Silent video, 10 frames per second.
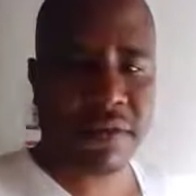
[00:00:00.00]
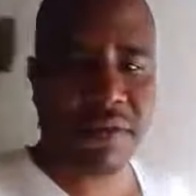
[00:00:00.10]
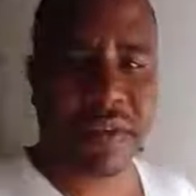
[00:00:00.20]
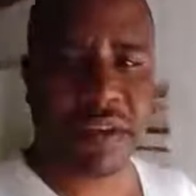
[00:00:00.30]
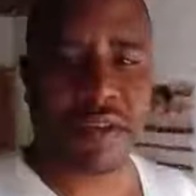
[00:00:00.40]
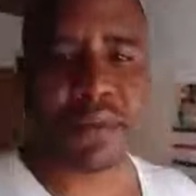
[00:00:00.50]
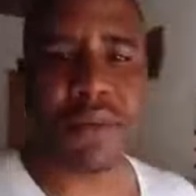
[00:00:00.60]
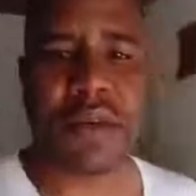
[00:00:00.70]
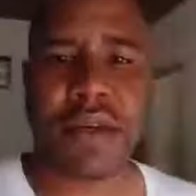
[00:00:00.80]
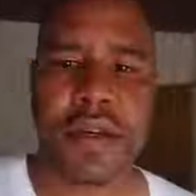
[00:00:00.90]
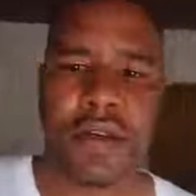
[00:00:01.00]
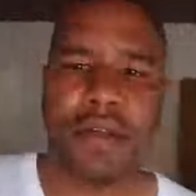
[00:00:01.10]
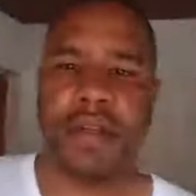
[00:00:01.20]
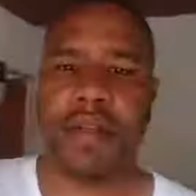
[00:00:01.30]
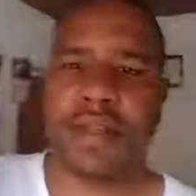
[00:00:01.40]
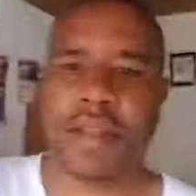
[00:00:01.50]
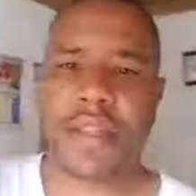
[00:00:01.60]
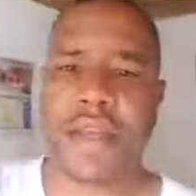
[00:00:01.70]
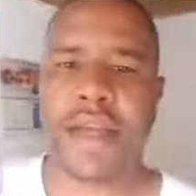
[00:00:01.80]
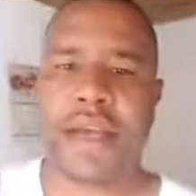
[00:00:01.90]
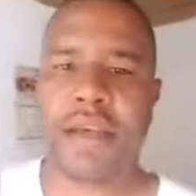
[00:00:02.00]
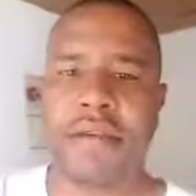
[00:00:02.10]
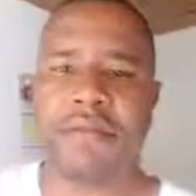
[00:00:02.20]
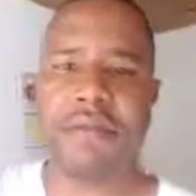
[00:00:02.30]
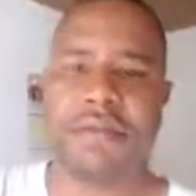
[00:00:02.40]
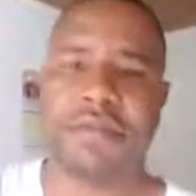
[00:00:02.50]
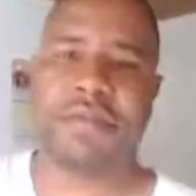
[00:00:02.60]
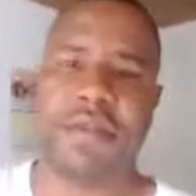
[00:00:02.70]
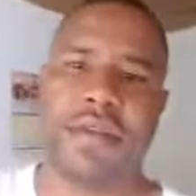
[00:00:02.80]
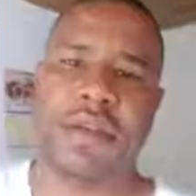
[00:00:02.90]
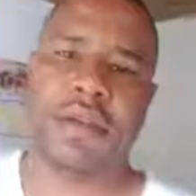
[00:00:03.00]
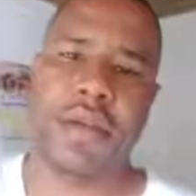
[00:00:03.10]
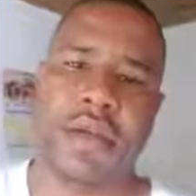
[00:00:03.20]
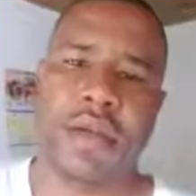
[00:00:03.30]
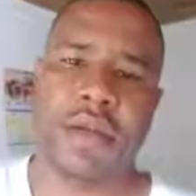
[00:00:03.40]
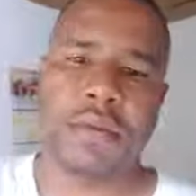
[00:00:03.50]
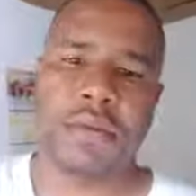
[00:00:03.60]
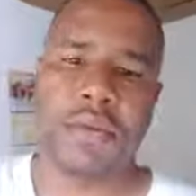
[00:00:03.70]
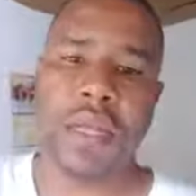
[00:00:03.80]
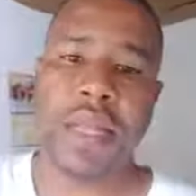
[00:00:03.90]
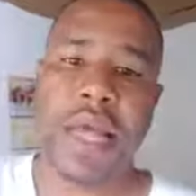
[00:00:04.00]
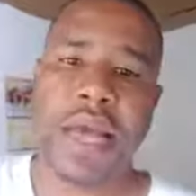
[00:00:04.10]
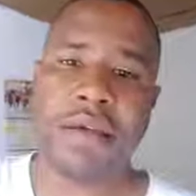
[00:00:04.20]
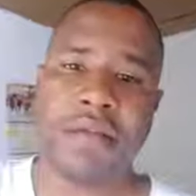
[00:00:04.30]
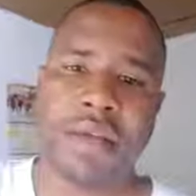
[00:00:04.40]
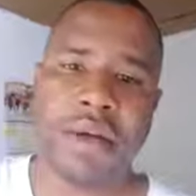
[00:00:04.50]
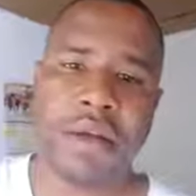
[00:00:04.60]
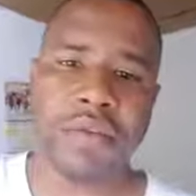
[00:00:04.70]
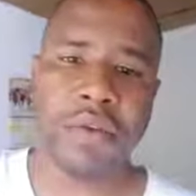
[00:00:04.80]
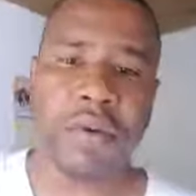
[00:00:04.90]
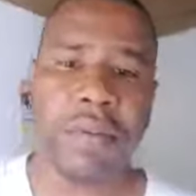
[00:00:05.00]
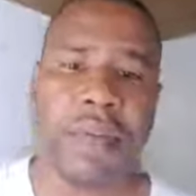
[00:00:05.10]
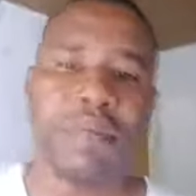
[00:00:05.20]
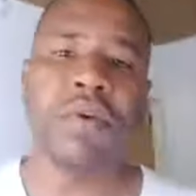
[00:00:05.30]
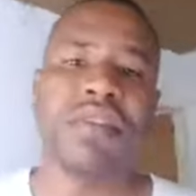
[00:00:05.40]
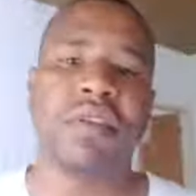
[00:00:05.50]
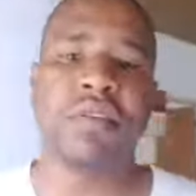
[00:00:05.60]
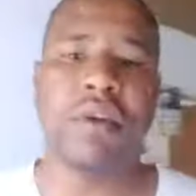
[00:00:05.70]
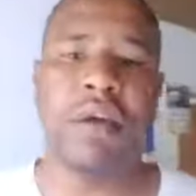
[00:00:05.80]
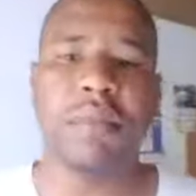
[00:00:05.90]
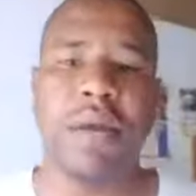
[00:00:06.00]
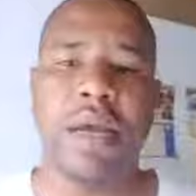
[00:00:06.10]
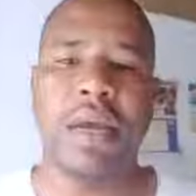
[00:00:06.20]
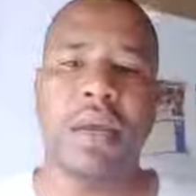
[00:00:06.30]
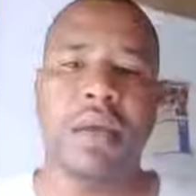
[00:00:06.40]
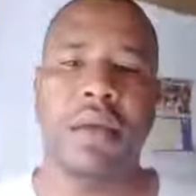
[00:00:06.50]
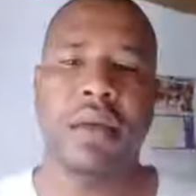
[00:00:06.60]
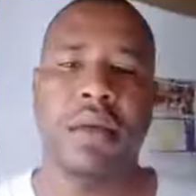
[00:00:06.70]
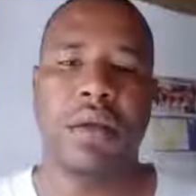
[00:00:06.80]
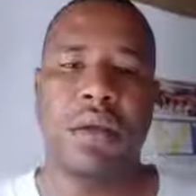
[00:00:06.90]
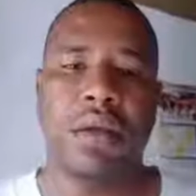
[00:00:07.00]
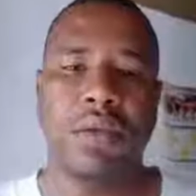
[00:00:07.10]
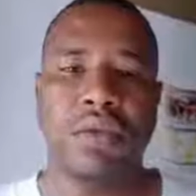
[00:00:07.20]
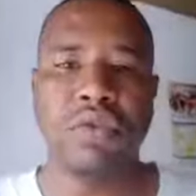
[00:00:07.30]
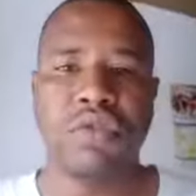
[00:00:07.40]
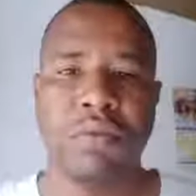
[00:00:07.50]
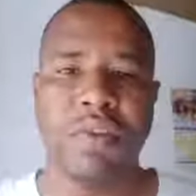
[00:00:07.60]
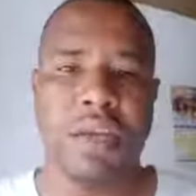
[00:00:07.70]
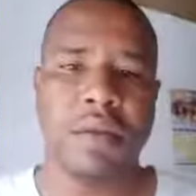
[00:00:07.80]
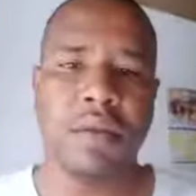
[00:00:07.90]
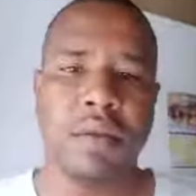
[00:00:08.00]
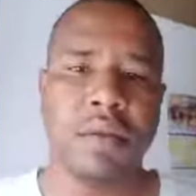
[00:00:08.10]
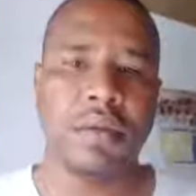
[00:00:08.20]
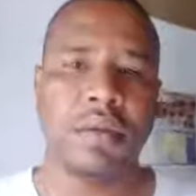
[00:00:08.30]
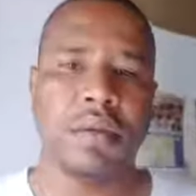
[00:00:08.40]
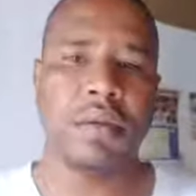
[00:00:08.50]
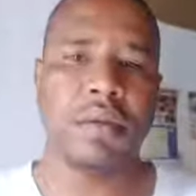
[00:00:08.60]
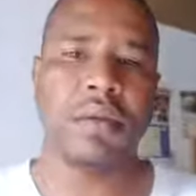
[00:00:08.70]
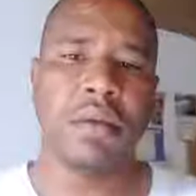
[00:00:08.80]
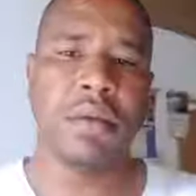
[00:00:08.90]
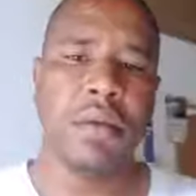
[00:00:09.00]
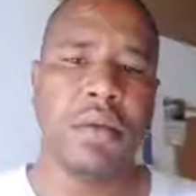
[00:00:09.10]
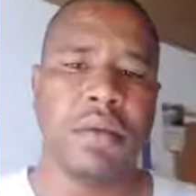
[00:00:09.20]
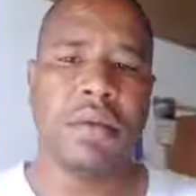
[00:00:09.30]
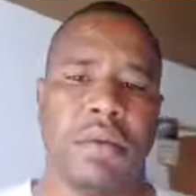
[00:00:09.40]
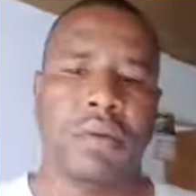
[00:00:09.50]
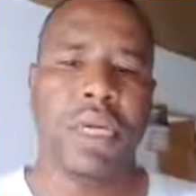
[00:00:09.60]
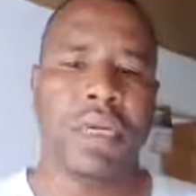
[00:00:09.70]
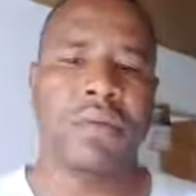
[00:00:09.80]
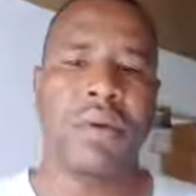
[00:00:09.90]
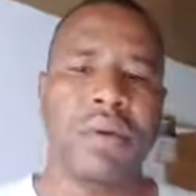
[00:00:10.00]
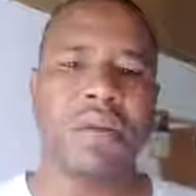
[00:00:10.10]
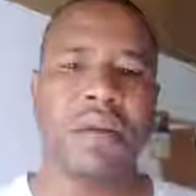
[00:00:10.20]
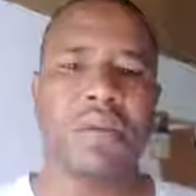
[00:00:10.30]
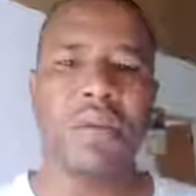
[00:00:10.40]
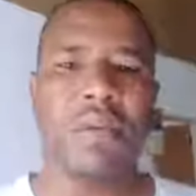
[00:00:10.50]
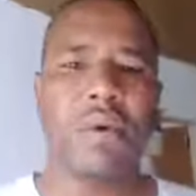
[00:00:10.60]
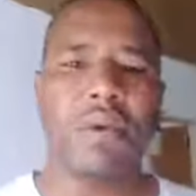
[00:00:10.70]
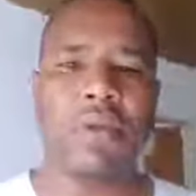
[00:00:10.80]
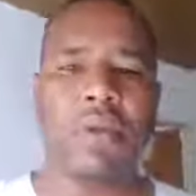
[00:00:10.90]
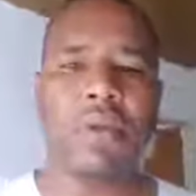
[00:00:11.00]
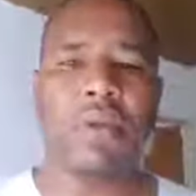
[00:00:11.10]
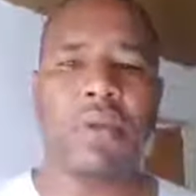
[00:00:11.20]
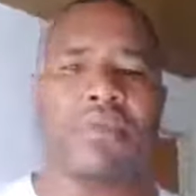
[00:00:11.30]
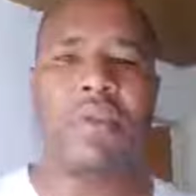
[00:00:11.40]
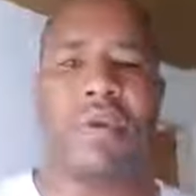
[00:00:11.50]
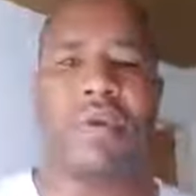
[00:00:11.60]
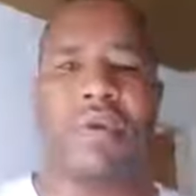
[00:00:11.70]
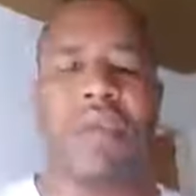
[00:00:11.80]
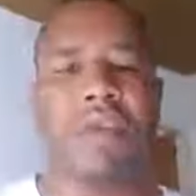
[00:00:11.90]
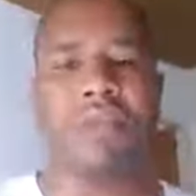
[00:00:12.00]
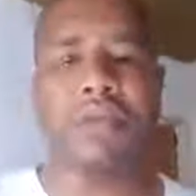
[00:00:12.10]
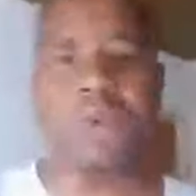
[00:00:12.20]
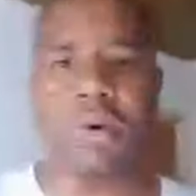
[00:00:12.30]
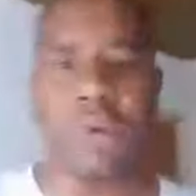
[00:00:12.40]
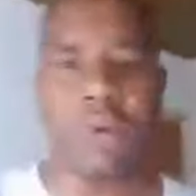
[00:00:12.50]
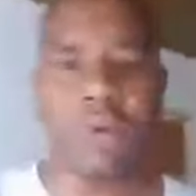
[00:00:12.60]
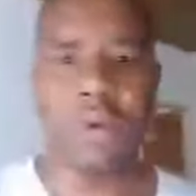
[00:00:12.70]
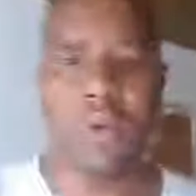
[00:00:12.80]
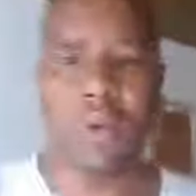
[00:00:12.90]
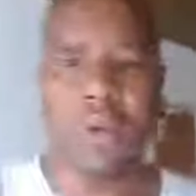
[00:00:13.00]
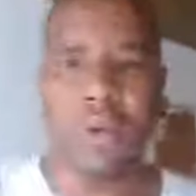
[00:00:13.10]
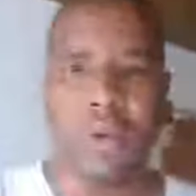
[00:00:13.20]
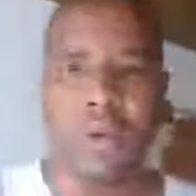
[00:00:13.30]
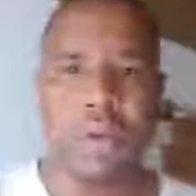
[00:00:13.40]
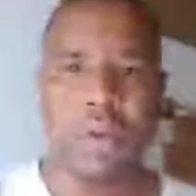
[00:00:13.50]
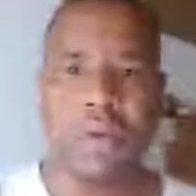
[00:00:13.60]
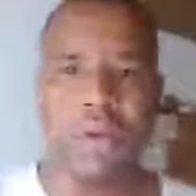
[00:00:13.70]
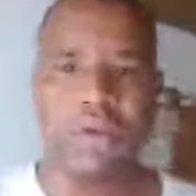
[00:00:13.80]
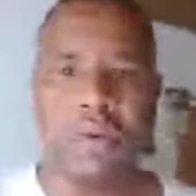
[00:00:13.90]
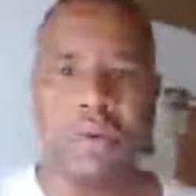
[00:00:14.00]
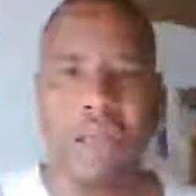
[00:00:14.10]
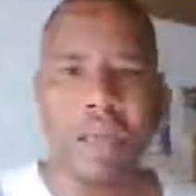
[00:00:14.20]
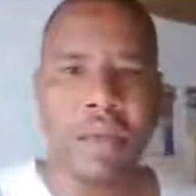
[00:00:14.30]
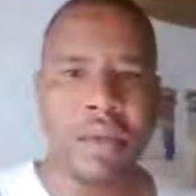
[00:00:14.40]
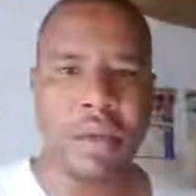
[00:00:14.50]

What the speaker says: Facebook live, doing it live, and I also will be posting this on my YouTube channel. Today I want to talk to you about, living your greatness now. So many.